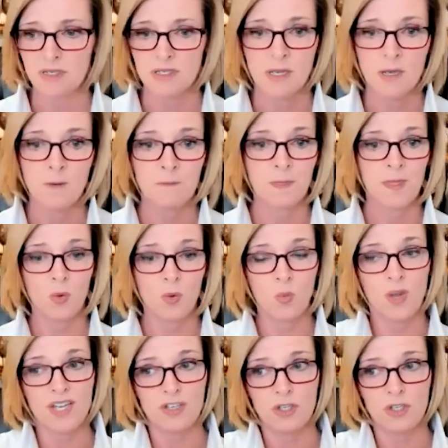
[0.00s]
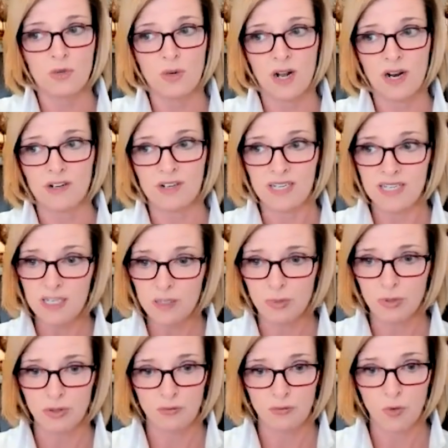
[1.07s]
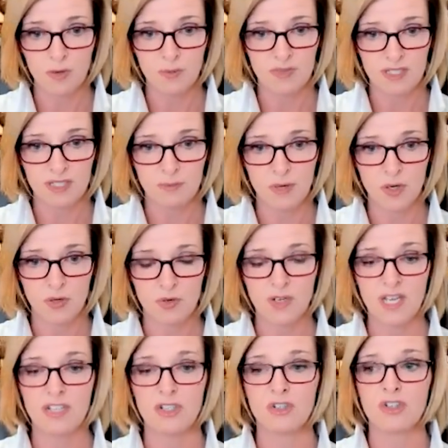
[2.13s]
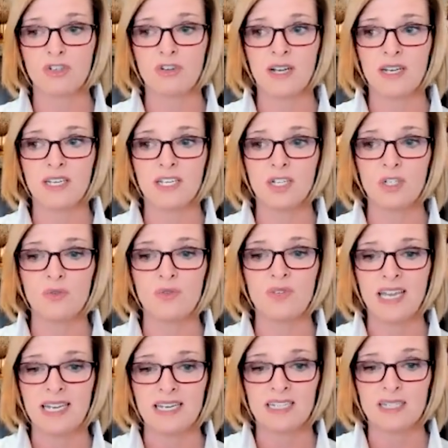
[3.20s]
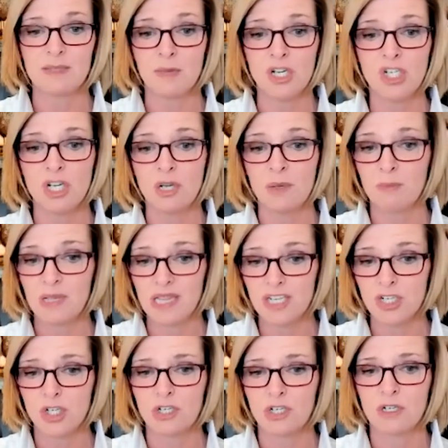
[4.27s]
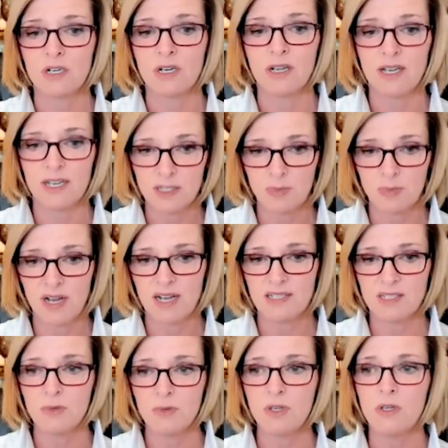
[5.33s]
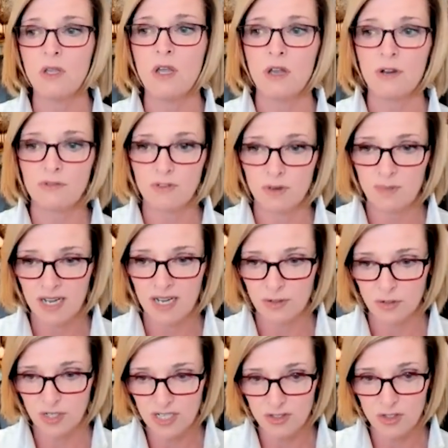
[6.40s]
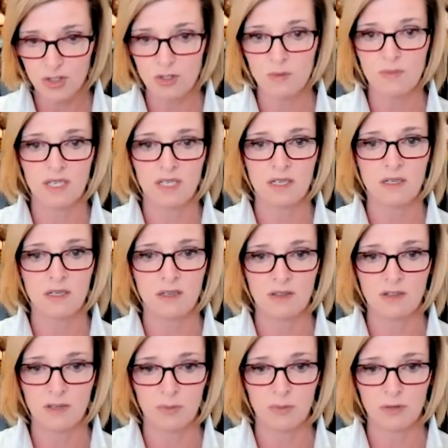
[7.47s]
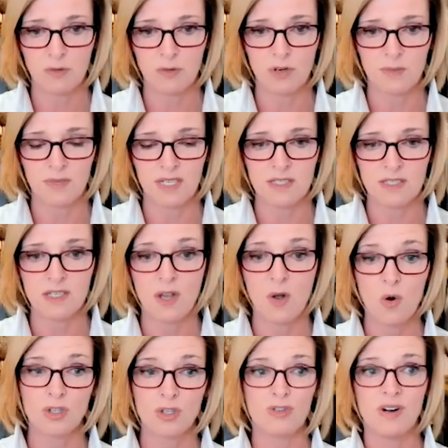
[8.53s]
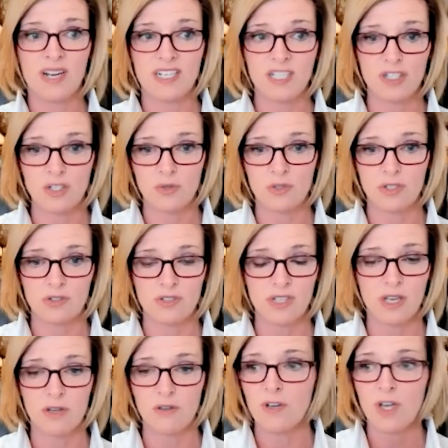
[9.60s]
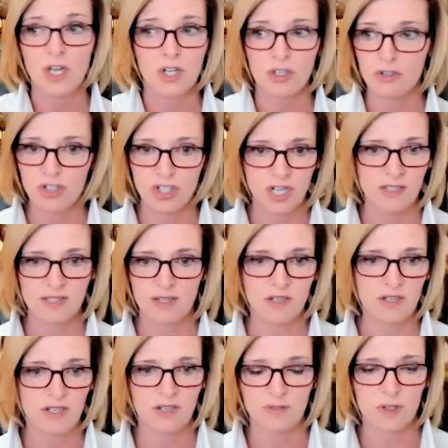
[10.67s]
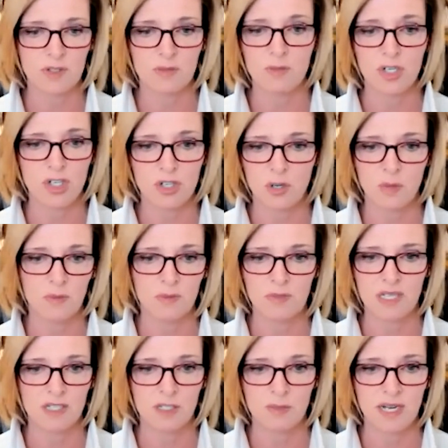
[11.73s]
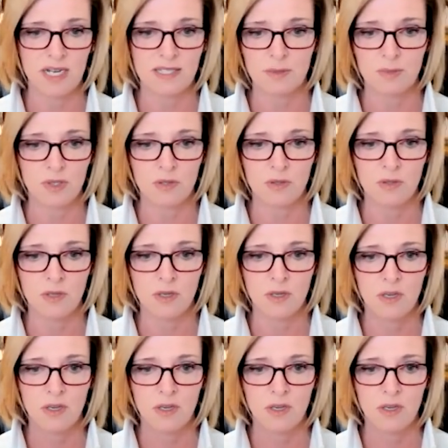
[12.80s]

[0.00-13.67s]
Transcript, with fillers: is when you are in performance mode and you're trying to gain as much pleasure as possible from either consuming the performance or trying to do it yourself, you're just looking for as much dopamine as possible.